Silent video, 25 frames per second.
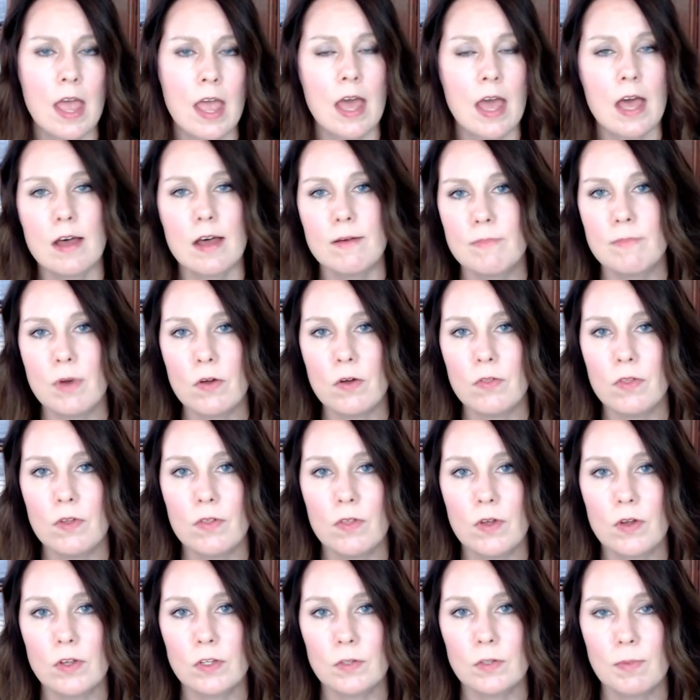and both of
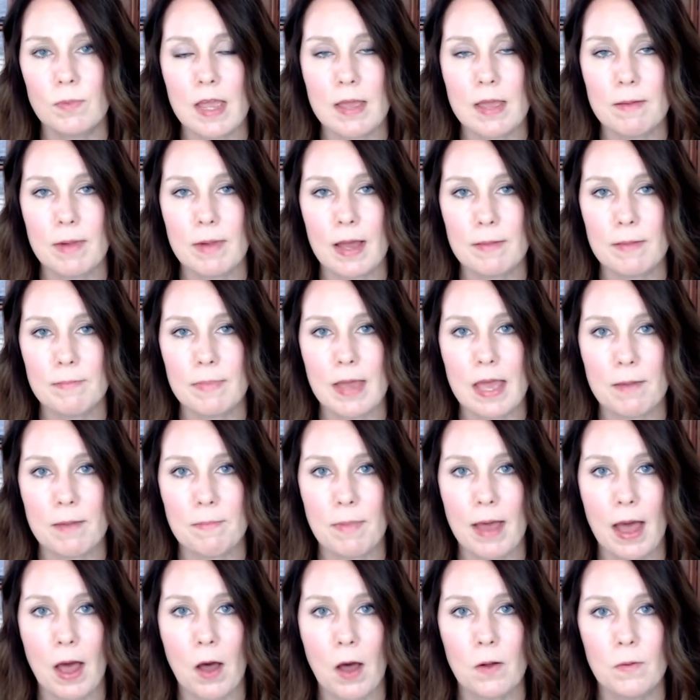those pay by
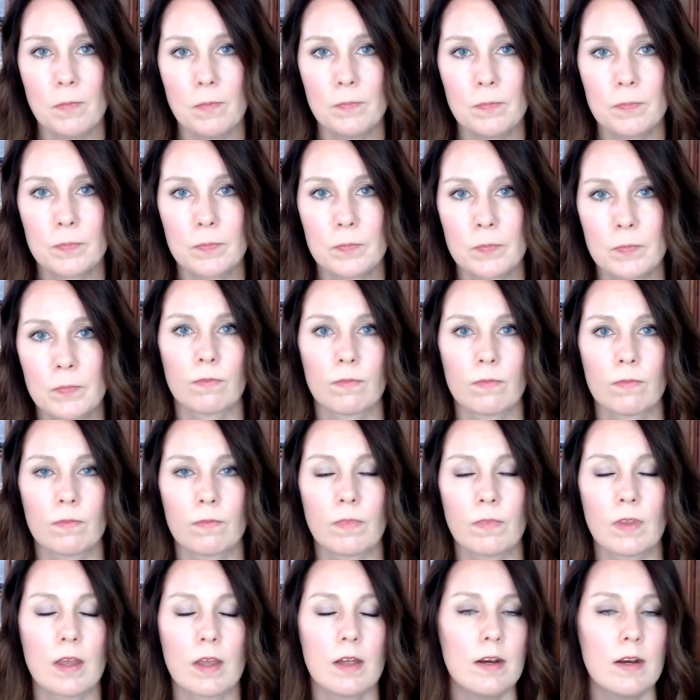PayPal.
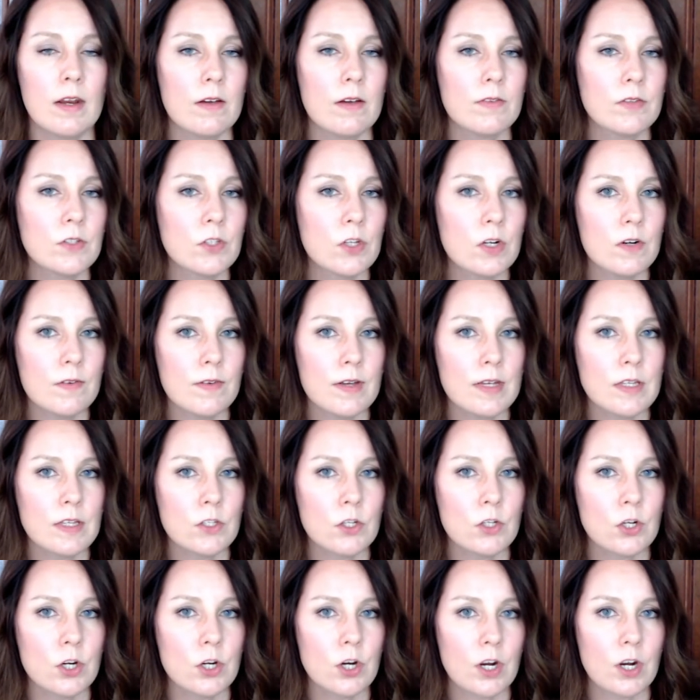Now, if surveys
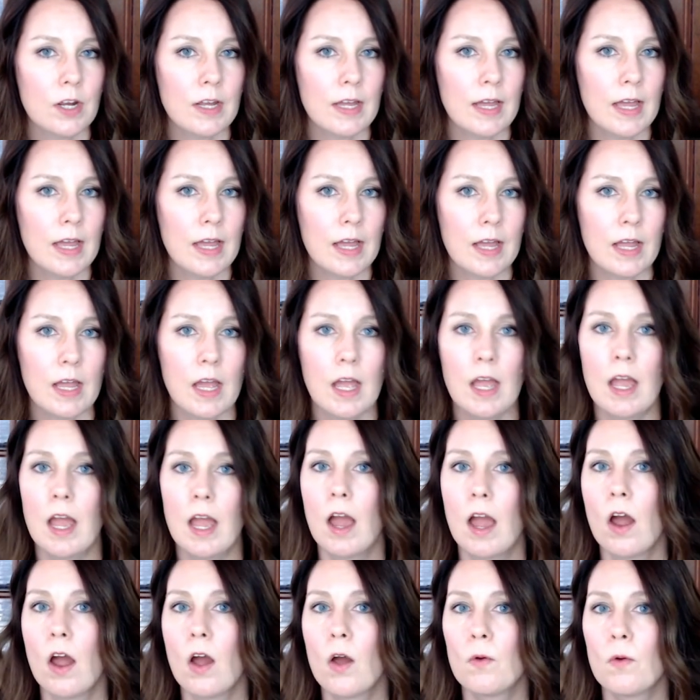are your gig,
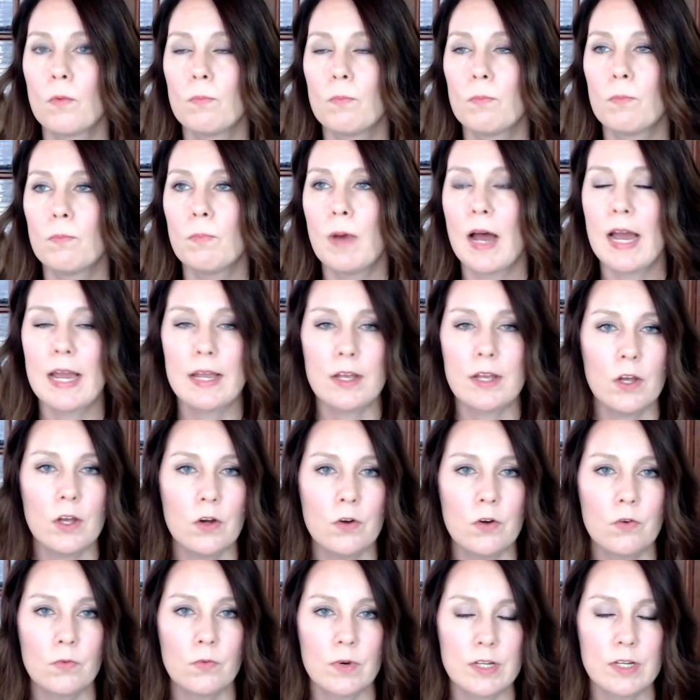
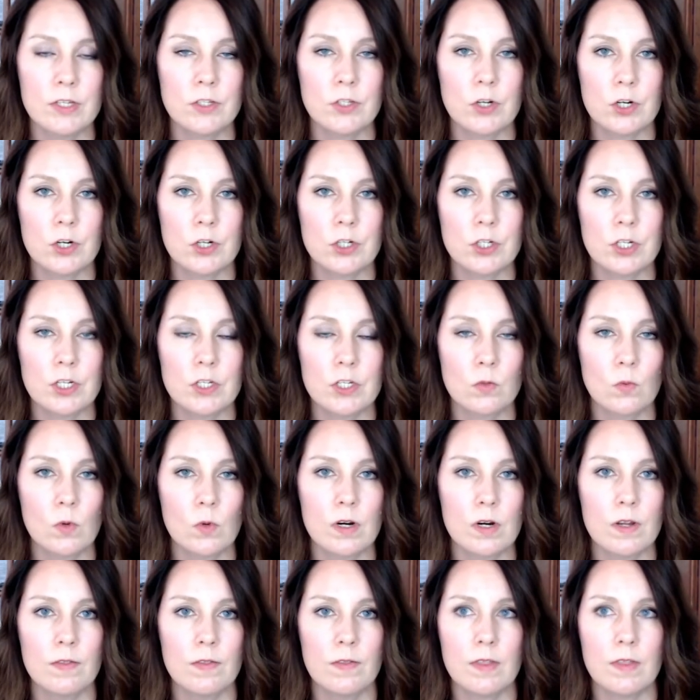Pinecone Research is
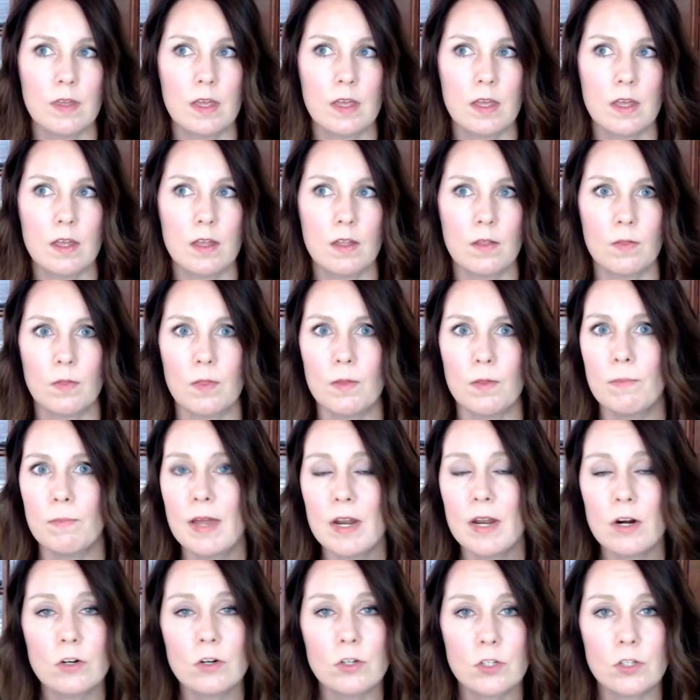one of the
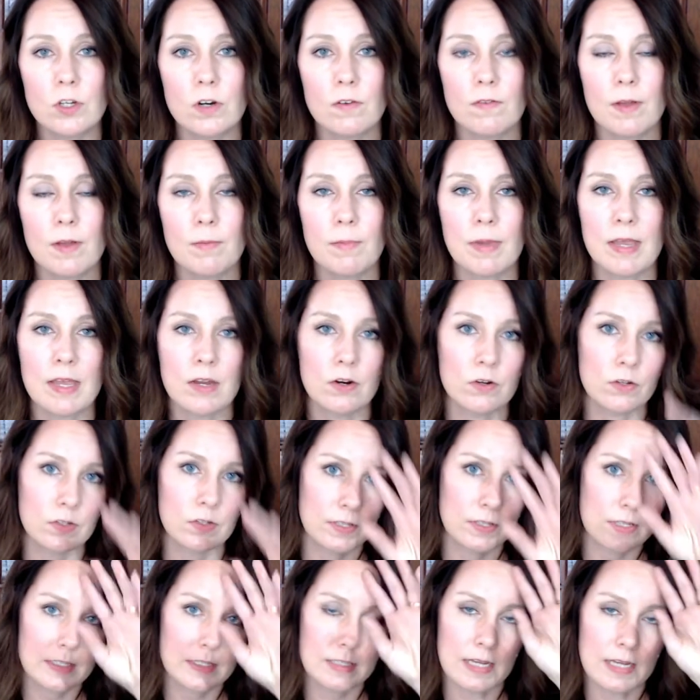better survey panels
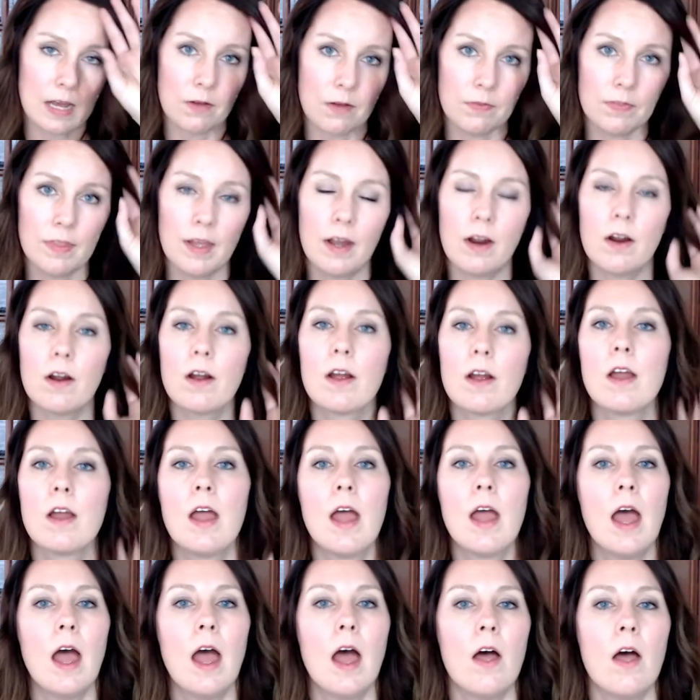that's out there.
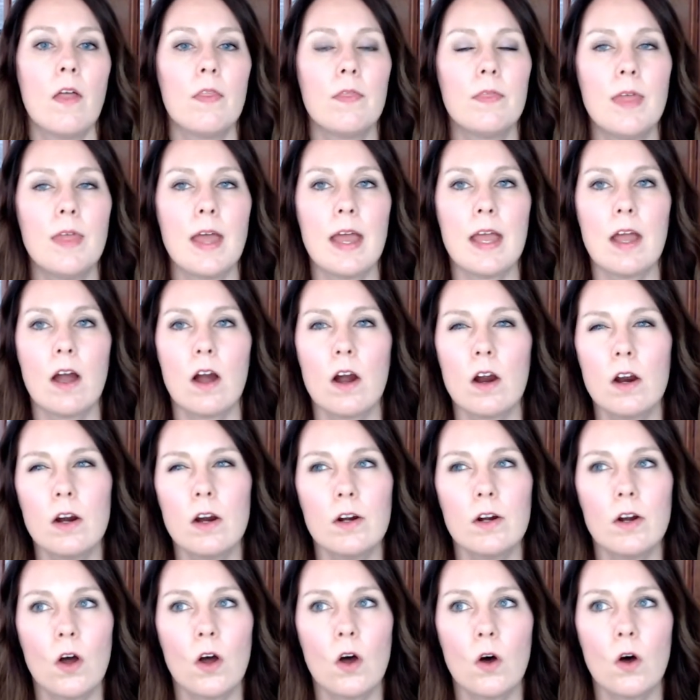They
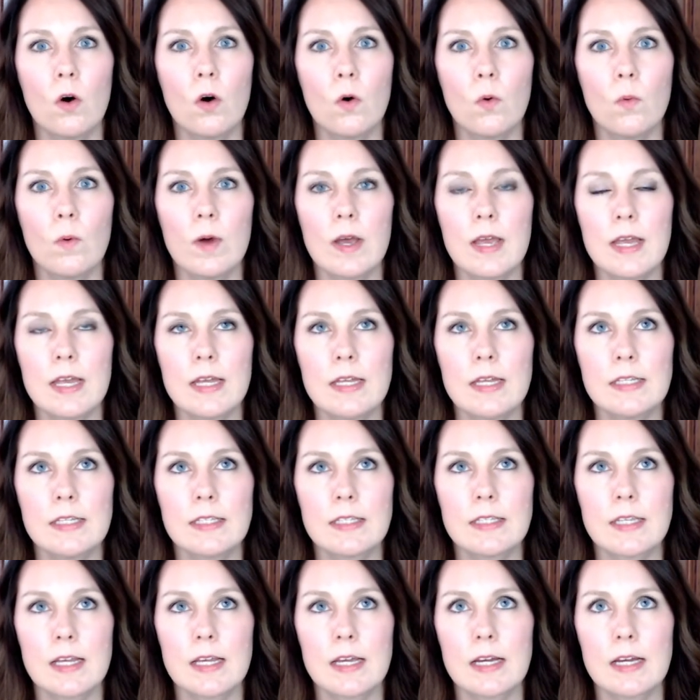aren't
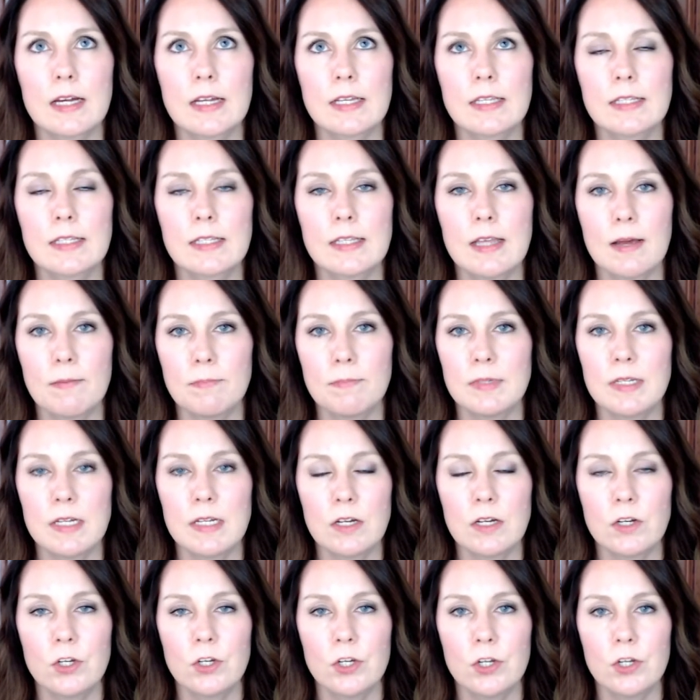always
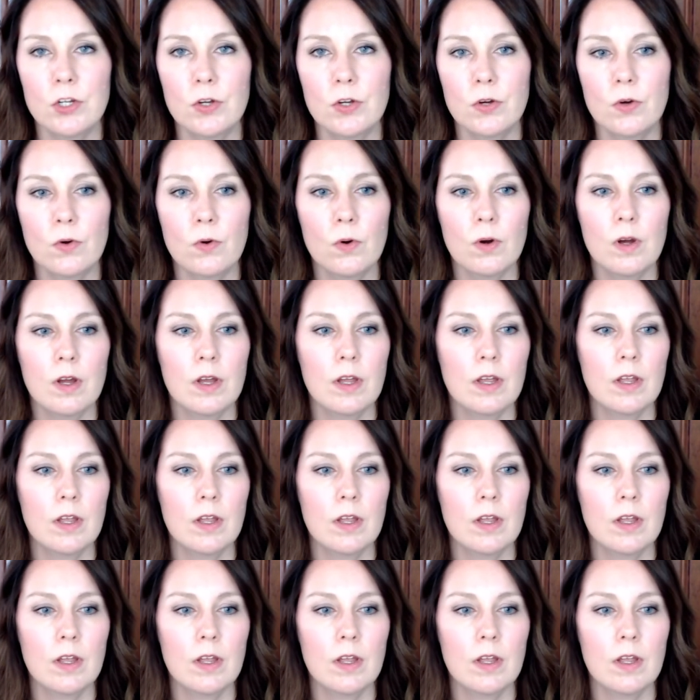accepting new